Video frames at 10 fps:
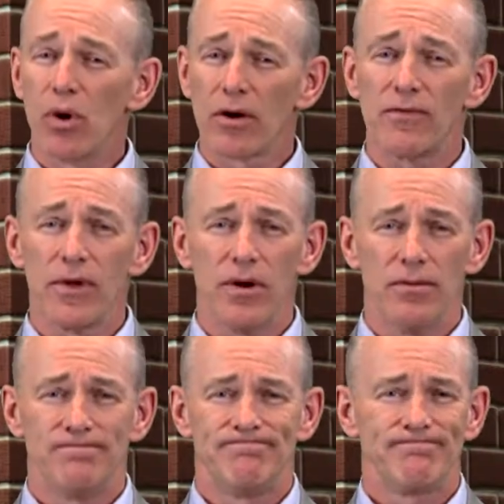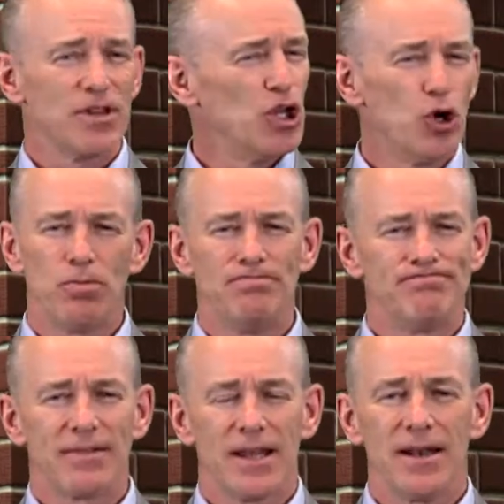workflow. Nope,
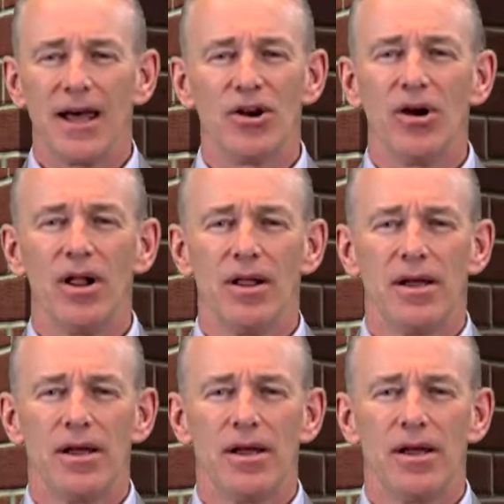not at all.